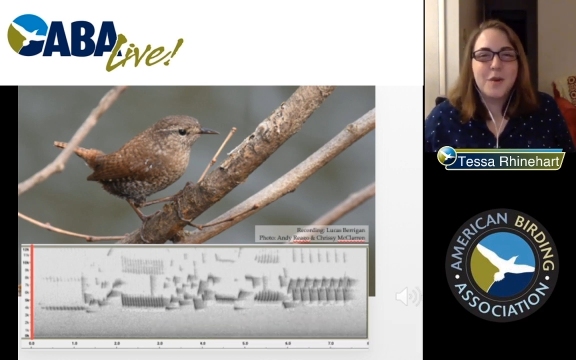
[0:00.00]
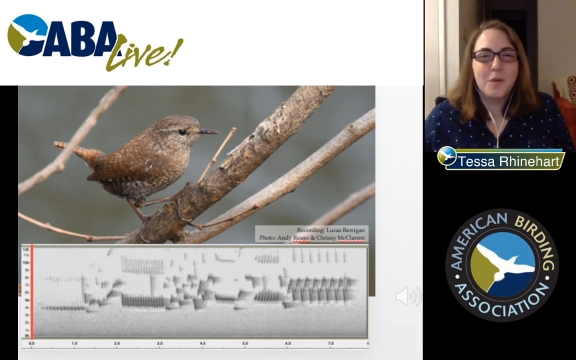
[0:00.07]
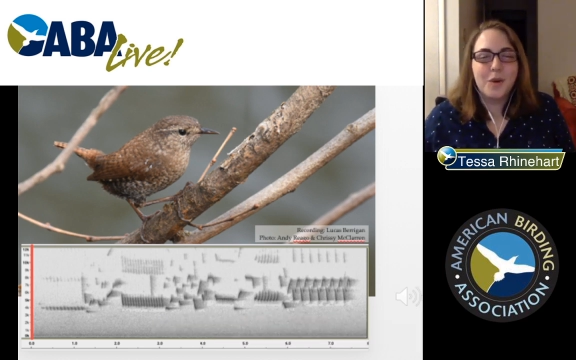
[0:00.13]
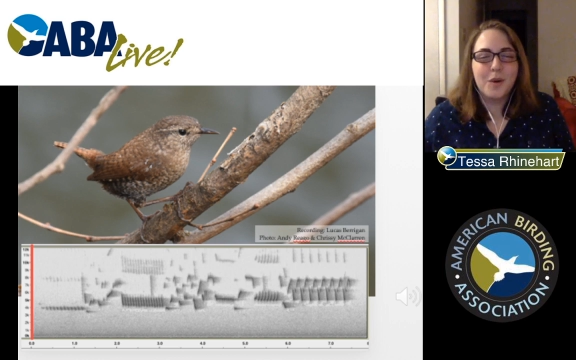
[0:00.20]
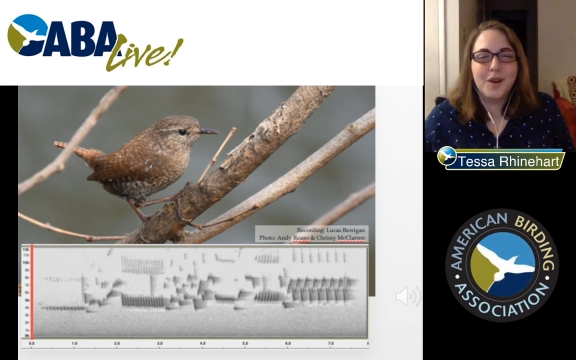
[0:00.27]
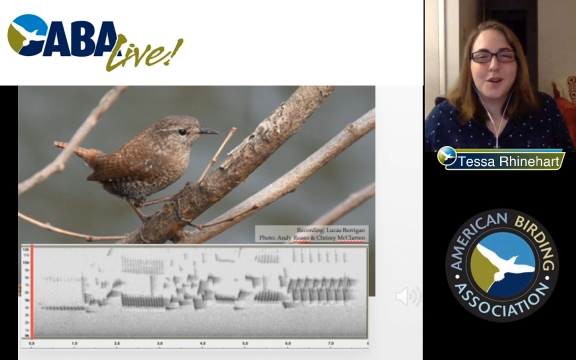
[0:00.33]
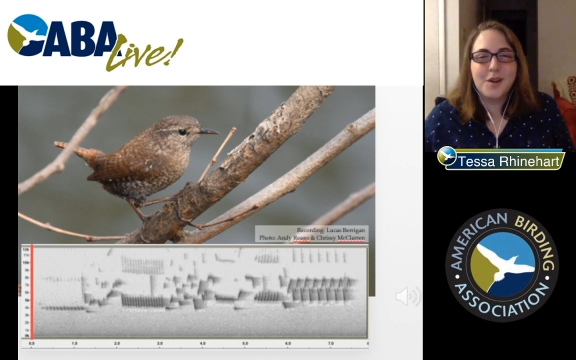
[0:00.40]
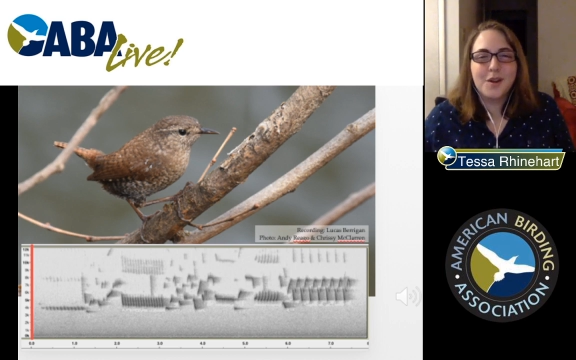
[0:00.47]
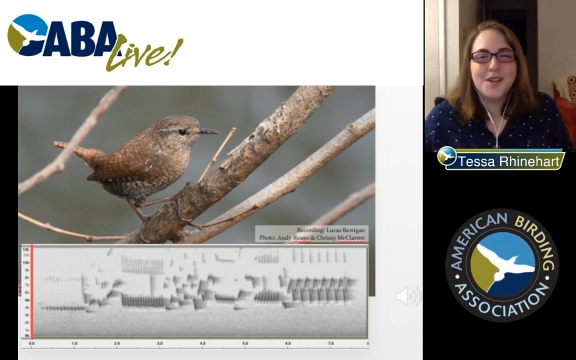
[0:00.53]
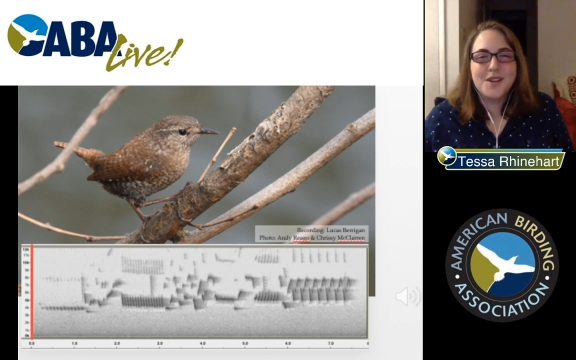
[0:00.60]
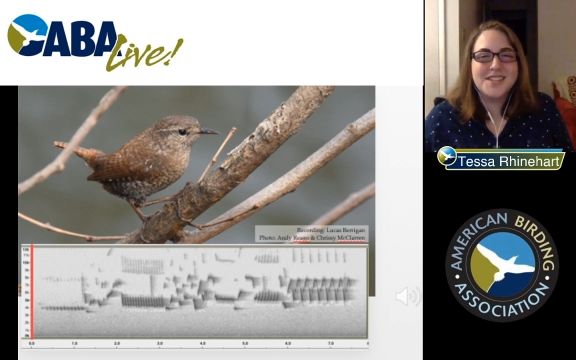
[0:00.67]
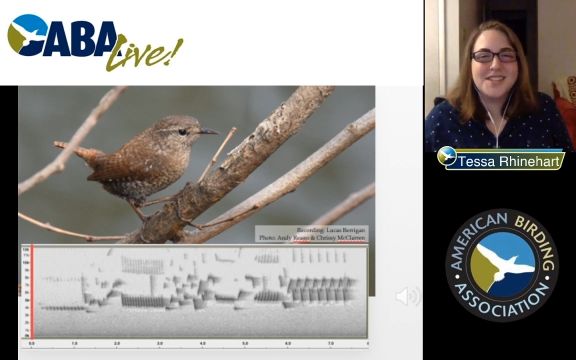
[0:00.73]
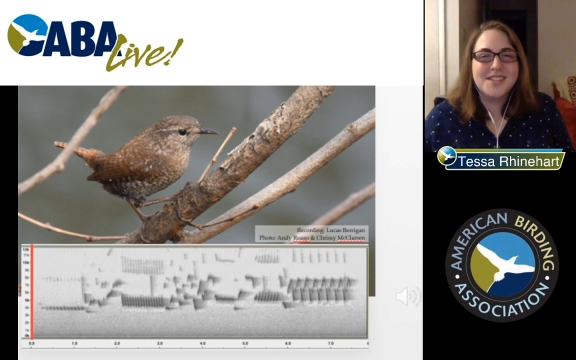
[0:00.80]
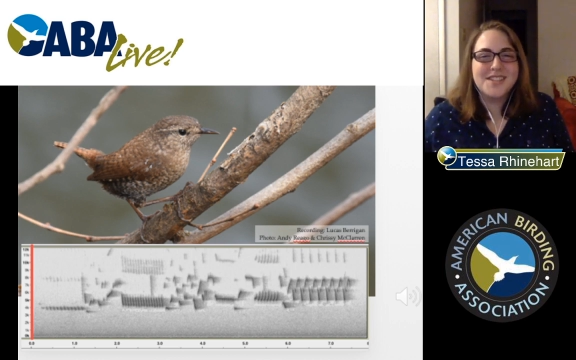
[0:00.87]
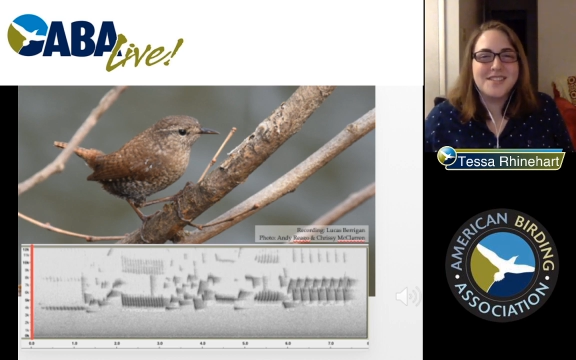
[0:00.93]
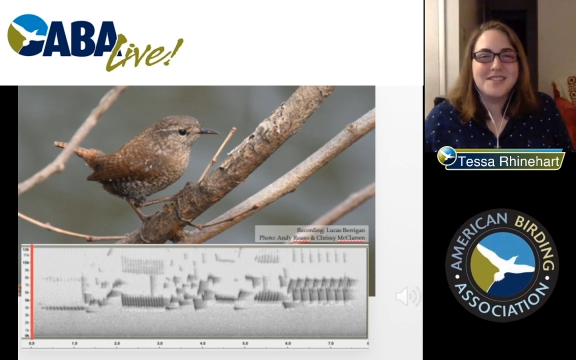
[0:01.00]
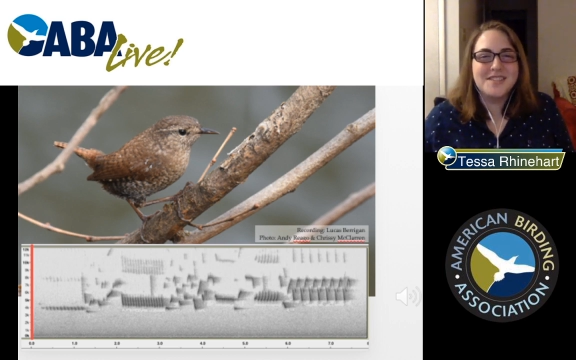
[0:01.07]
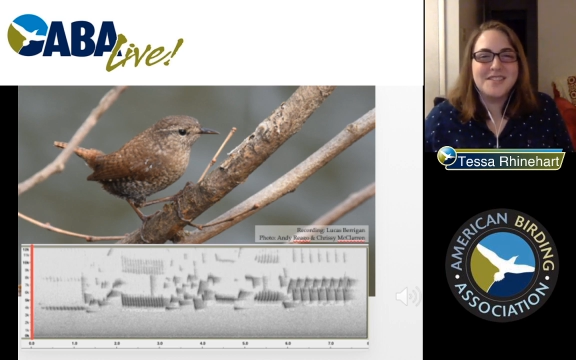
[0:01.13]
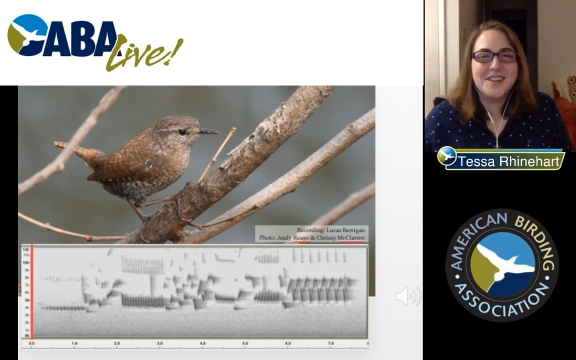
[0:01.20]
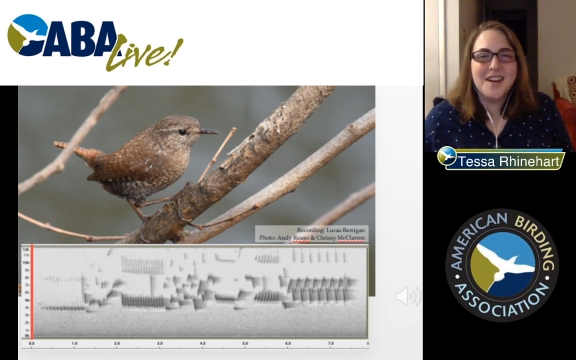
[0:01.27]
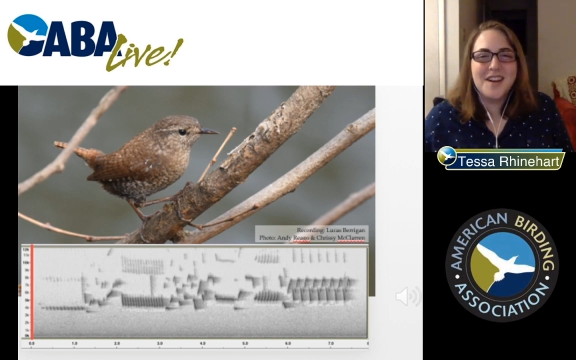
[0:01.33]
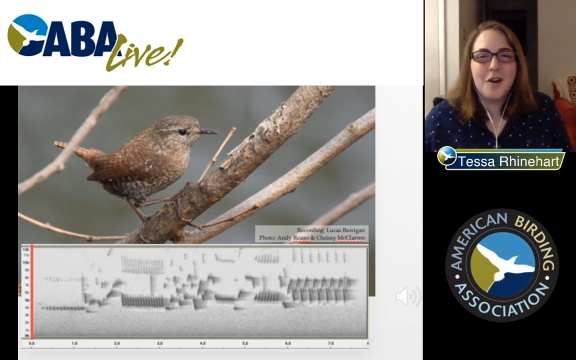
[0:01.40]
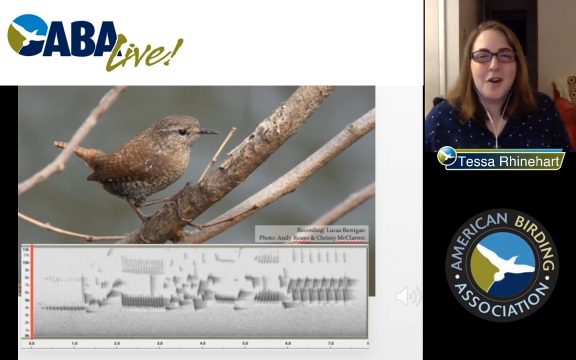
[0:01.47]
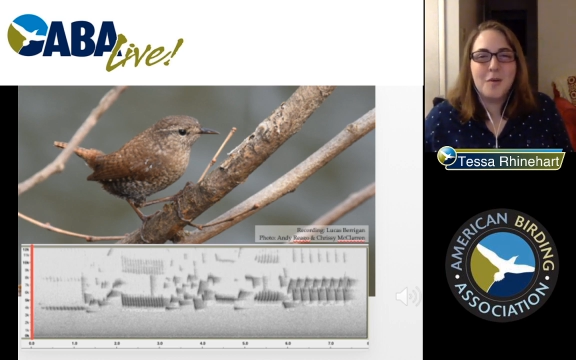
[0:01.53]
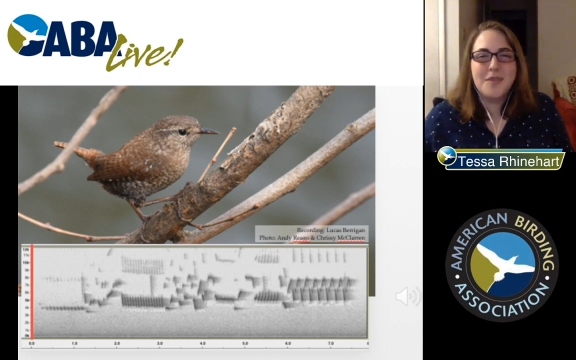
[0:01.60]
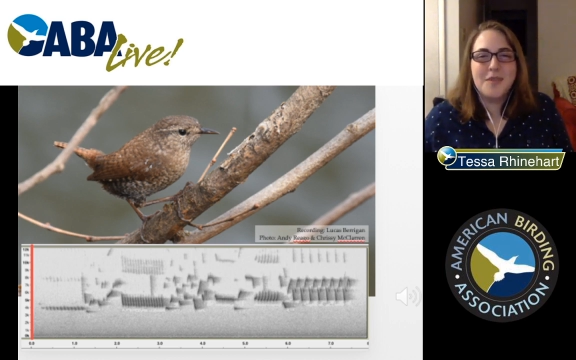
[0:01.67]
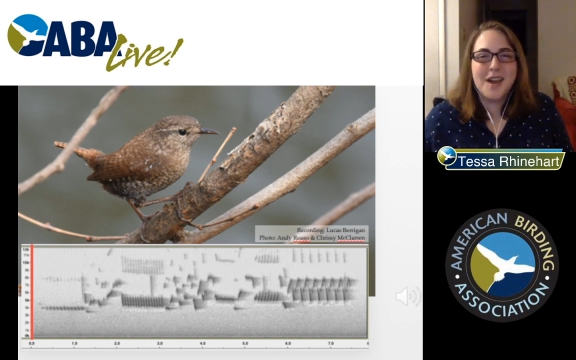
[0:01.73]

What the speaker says: We're going to hope